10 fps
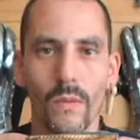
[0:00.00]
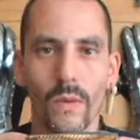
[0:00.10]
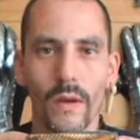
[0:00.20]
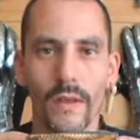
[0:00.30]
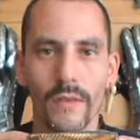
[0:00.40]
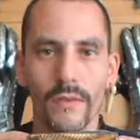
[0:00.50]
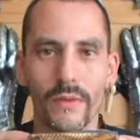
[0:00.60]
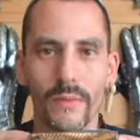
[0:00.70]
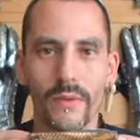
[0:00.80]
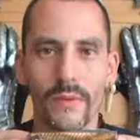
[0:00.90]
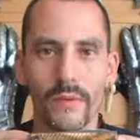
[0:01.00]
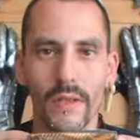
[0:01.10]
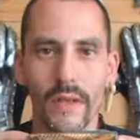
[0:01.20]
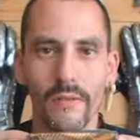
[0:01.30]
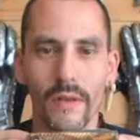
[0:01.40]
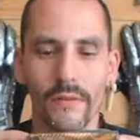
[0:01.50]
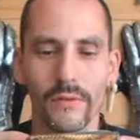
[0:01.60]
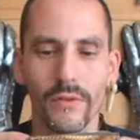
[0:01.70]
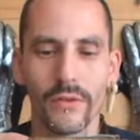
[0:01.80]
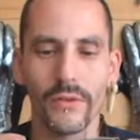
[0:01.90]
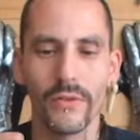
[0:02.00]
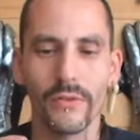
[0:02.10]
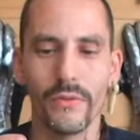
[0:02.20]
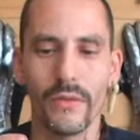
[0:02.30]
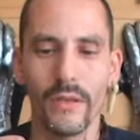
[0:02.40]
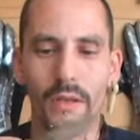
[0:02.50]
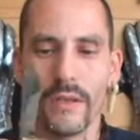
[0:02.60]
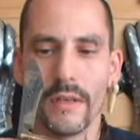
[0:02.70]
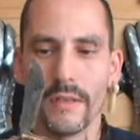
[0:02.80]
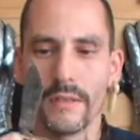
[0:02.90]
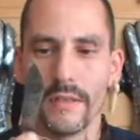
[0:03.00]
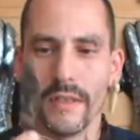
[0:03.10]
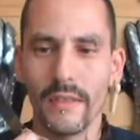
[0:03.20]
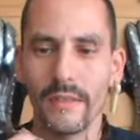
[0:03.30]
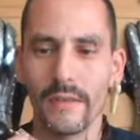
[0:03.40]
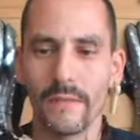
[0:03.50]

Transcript: One extremely beautiful knife I have to show you is this,